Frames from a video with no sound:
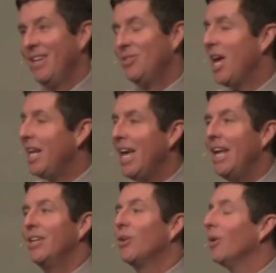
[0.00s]
It's
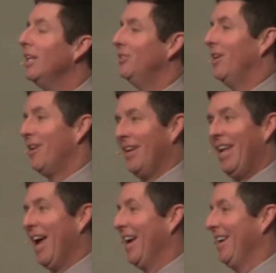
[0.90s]
88 degrees there
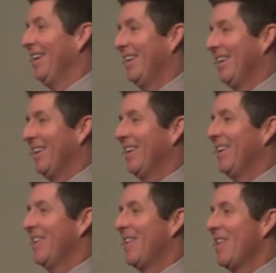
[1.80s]
today.
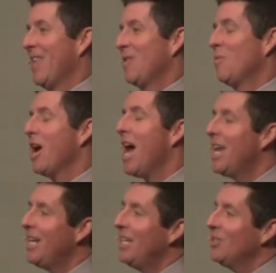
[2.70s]
We're
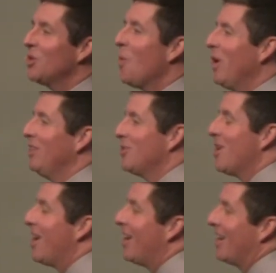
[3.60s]
headed into
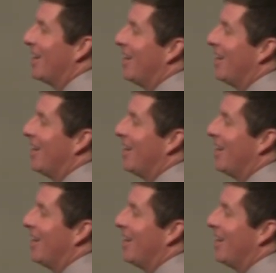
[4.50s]
winter.